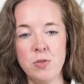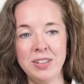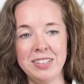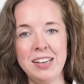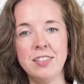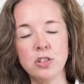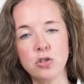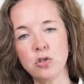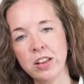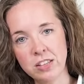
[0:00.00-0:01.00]
and seeing the
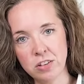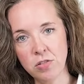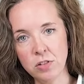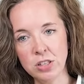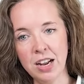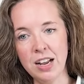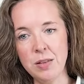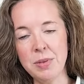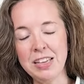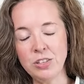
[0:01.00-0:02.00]
trends over
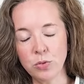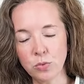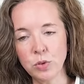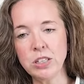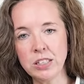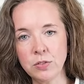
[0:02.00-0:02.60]
time is really,